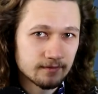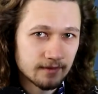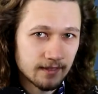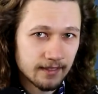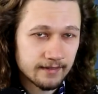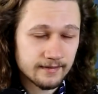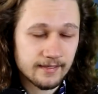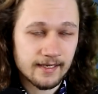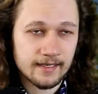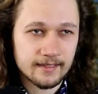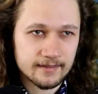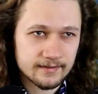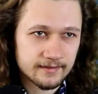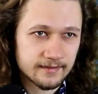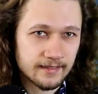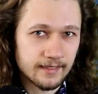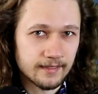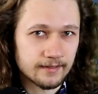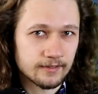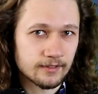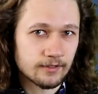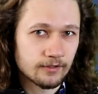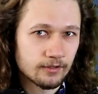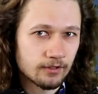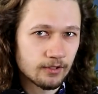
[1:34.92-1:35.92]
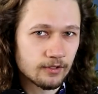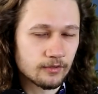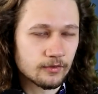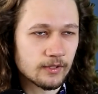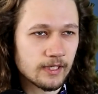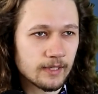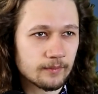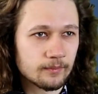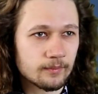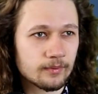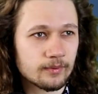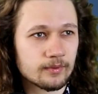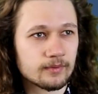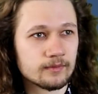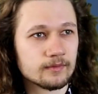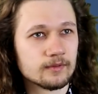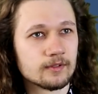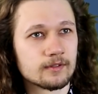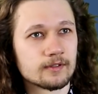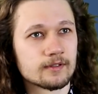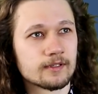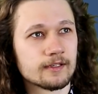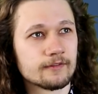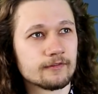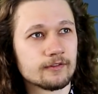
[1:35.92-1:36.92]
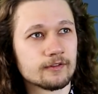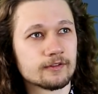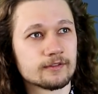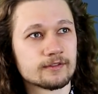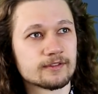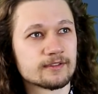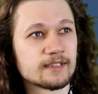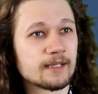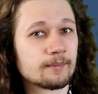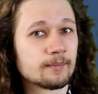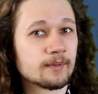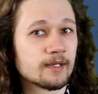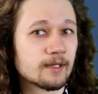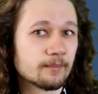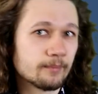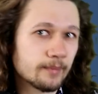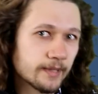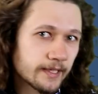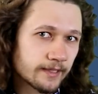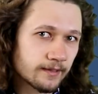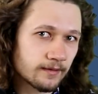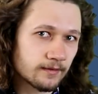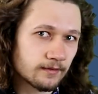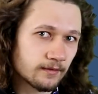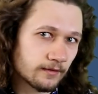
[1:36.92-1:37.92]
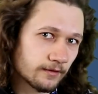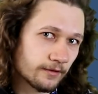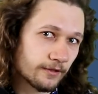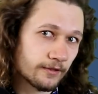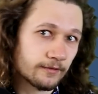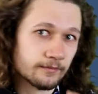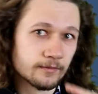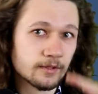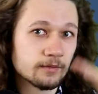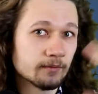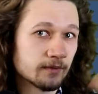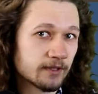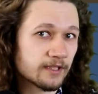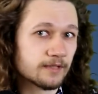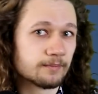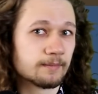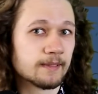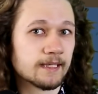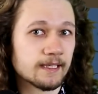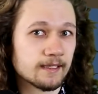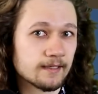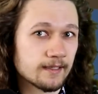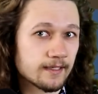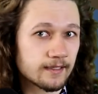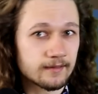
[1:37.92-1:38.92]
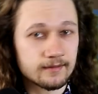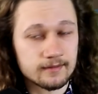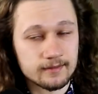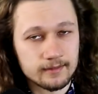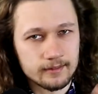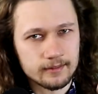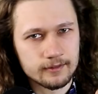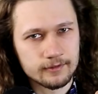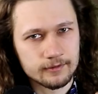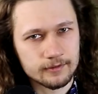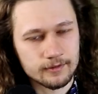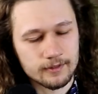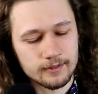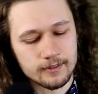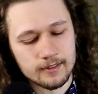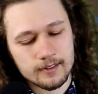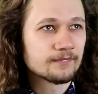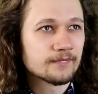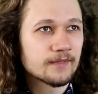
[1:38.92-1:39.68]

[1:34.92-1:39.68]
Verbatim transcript: attack stat could go up, or if you step in a puddle, your movement speed gets slowed.